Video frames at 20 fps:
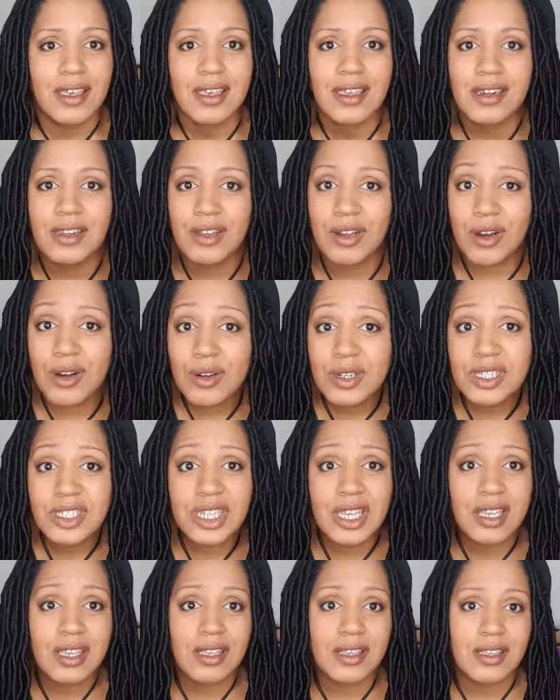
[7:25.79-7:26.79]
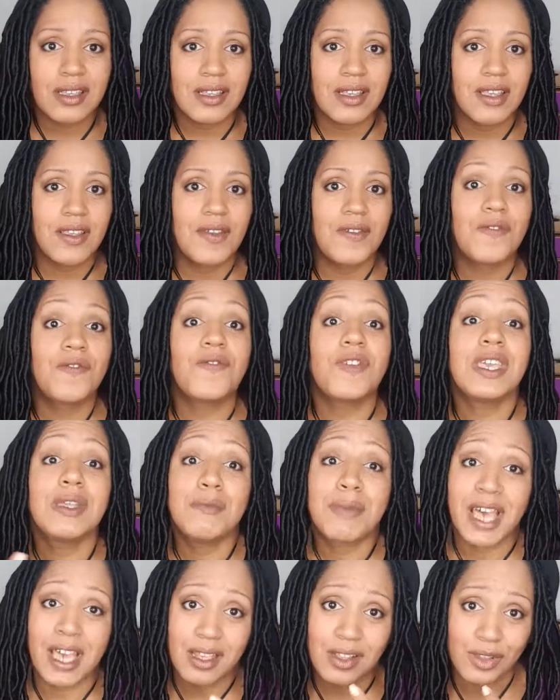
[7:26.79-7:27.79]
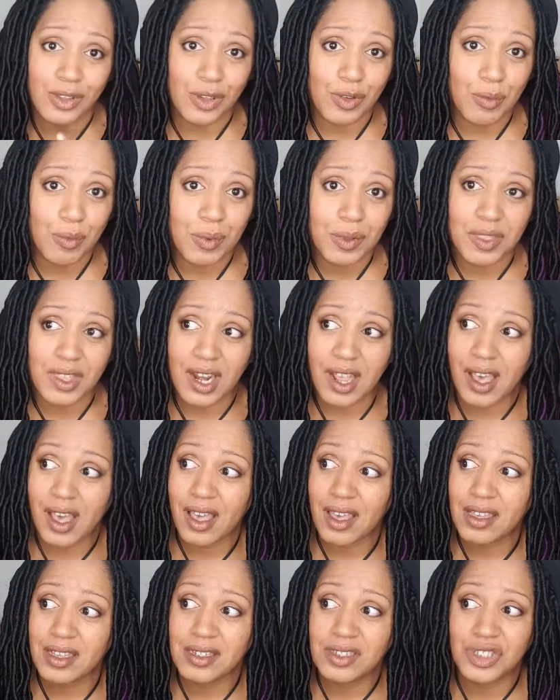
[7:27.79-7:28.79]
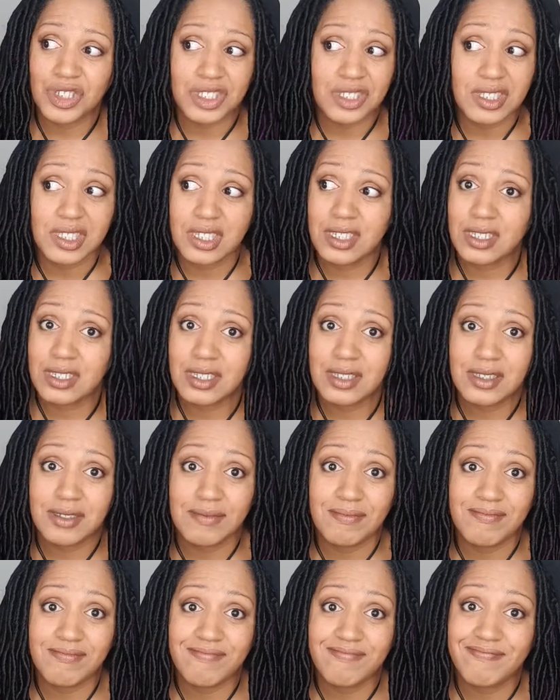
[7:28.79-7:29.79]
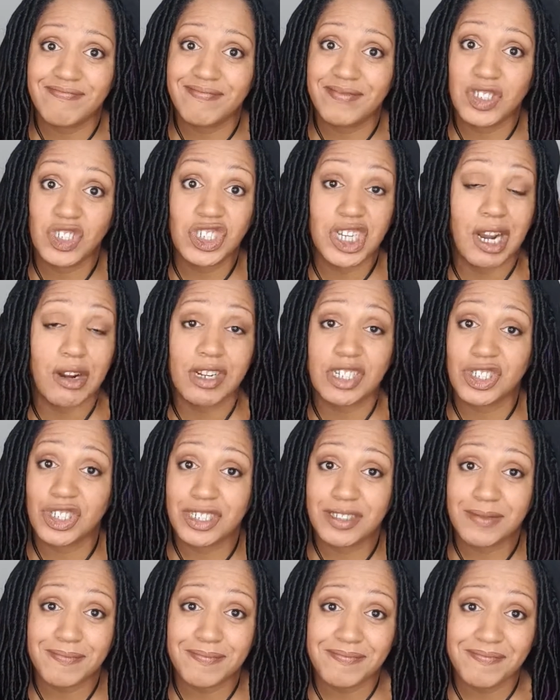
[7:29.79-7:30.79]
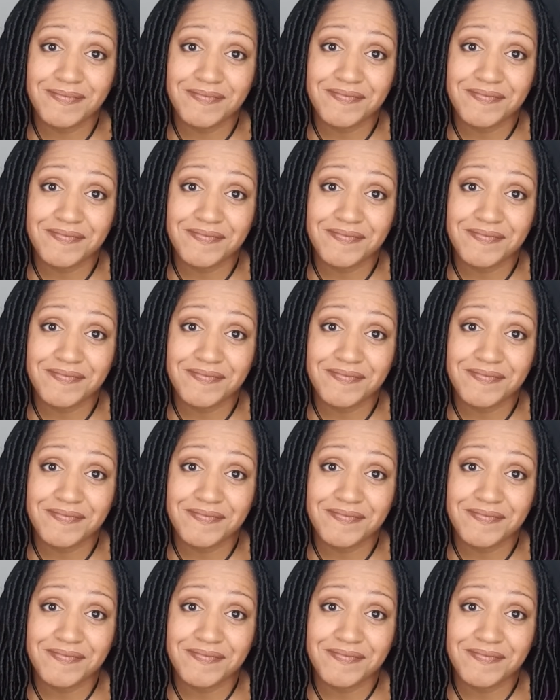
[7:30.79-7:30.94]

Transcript: encouraging feedback loop that I just cherish.